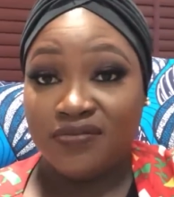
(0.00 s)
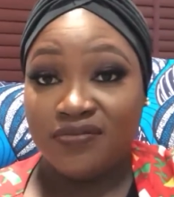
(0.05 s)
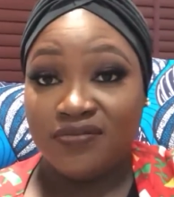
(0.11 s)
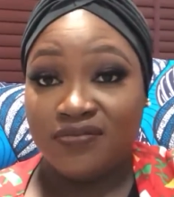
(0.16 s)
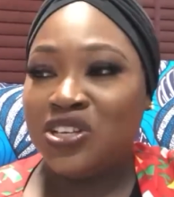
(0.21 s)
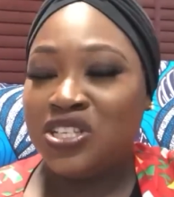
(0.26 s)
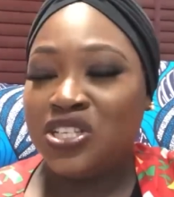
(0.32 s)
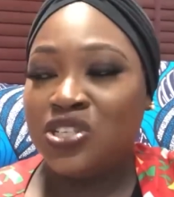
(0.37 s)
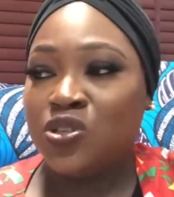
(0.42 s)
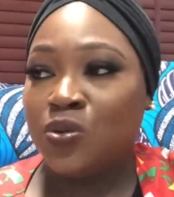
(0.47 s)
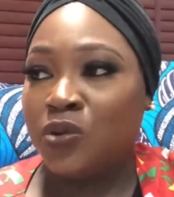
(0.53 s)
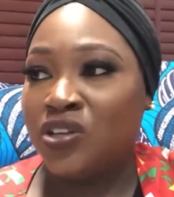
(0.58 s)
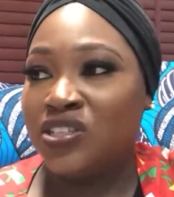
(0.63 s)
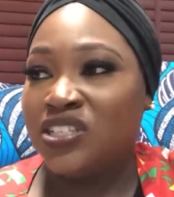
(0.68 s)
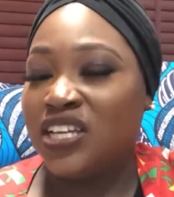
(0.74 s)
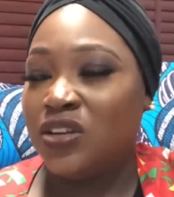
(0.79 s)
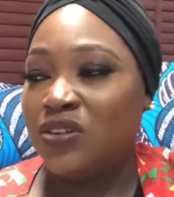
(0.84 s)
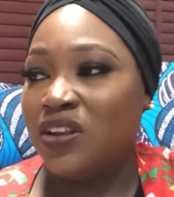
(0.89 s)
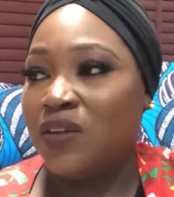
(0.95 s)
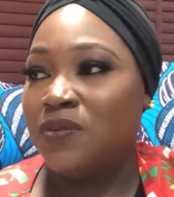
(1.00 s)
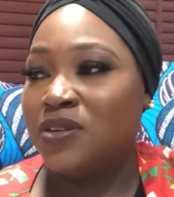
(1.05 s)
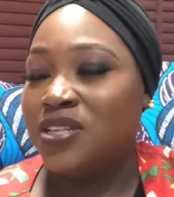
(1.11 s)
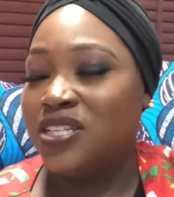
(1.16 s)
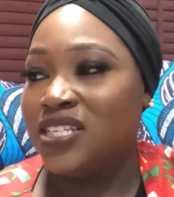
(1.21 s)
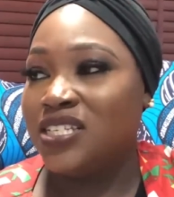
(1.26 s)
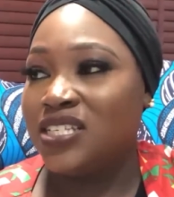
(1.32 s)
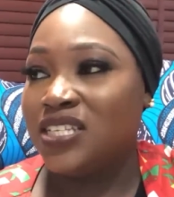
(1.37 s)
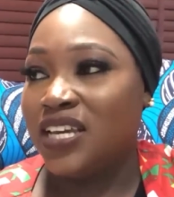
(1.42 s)
That's why you see some girls that have
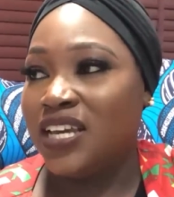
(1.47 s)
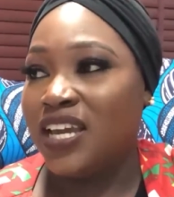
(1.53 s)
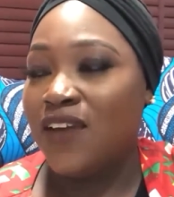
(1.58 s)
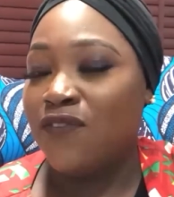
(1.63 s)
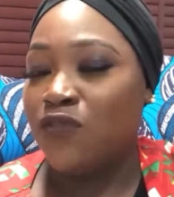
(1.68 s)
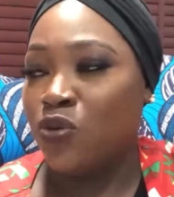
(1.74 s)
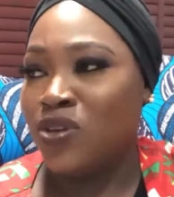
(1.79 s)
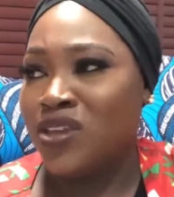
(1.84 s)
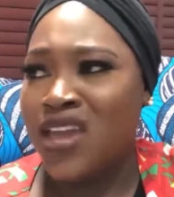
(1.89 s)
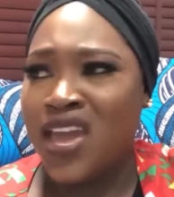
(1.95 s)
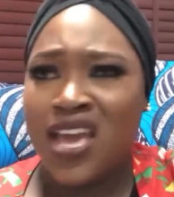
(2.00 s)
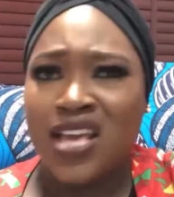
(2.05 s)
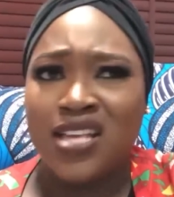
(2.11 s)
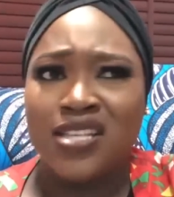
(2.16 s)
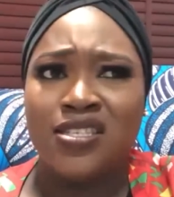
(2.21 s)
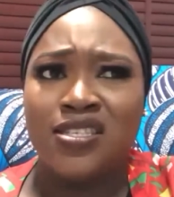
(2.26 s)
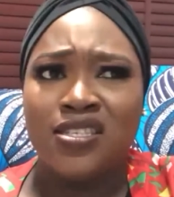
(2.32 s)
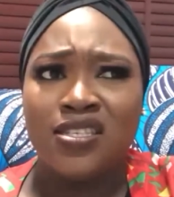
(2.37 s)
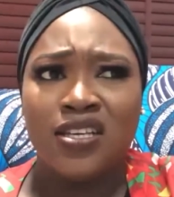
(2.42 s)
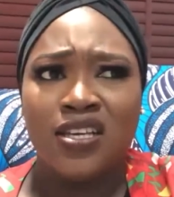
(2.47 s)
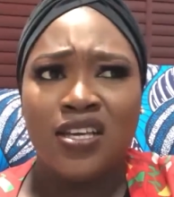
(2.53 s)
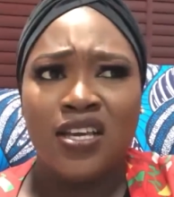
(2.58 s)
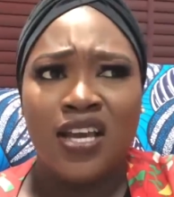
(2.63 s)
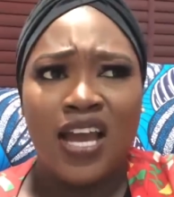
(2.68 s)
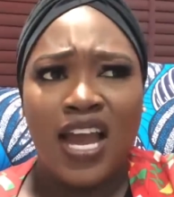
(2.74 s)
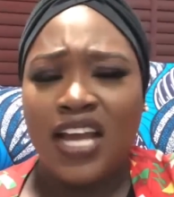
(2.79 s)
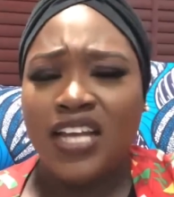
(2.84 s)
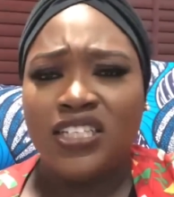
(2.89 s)
been dating a guy for years
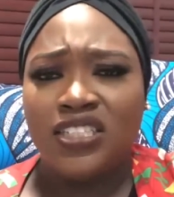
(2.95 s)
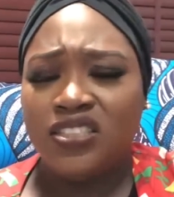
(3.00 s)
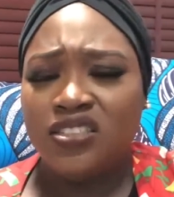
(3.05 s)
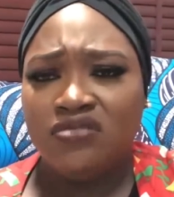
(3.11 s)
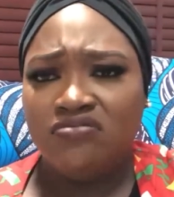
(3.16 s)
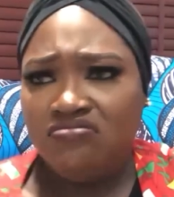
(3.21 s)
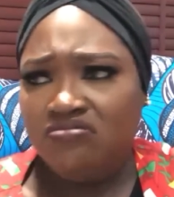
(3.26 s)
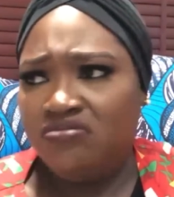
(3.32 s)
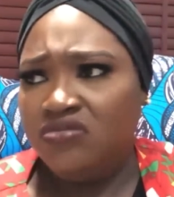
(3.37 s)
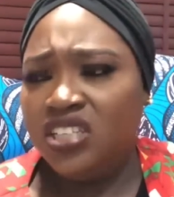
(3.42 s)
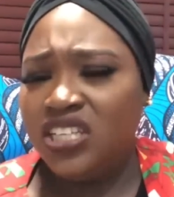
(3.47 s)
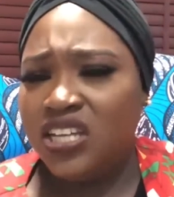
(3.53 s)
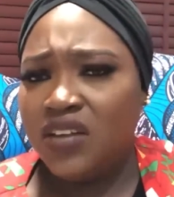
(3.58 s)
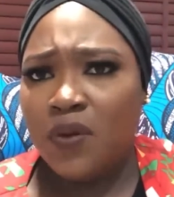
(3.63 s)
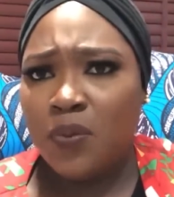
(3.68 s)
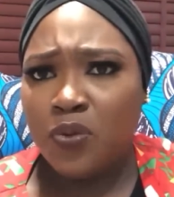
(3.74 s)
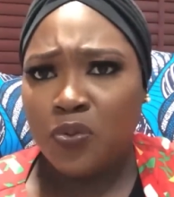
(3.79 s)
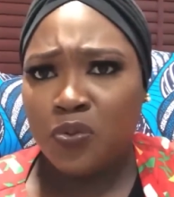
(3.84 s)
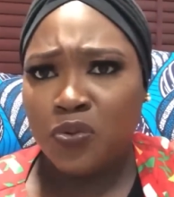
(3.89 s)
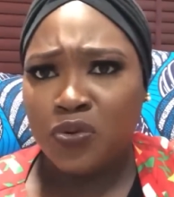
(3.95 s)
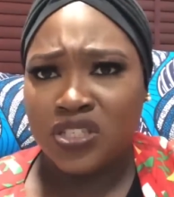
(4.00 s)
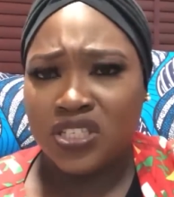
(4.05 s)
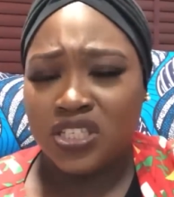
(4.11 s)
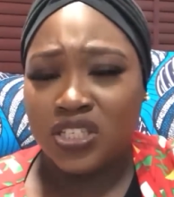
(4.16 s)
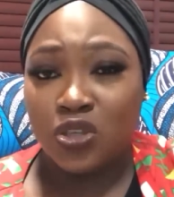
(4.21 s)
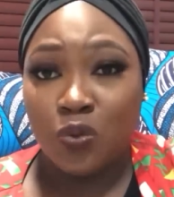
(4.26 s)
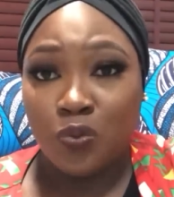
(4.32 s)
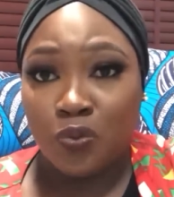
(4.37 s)
and he never
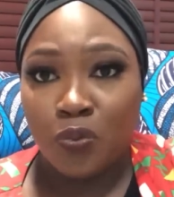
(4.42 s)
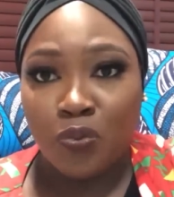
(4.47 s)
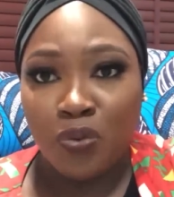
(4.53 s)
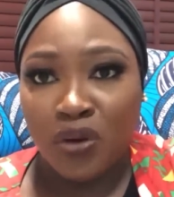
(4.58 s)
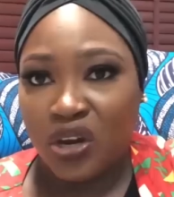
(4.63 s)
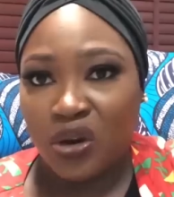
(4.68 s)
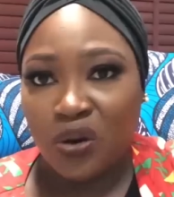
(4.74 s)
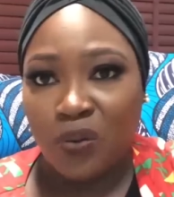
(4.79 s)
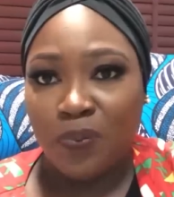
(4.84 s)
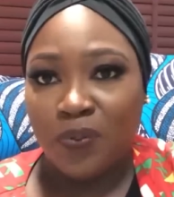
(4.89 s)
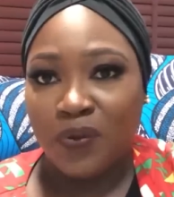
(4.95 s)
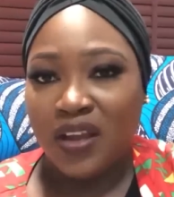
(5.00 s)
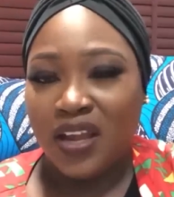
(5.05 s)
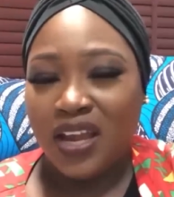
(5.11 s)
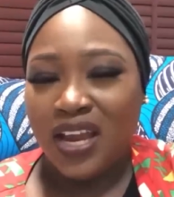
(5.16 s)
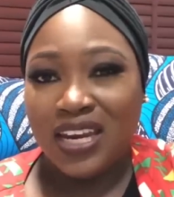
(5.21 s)
proposes, you break up.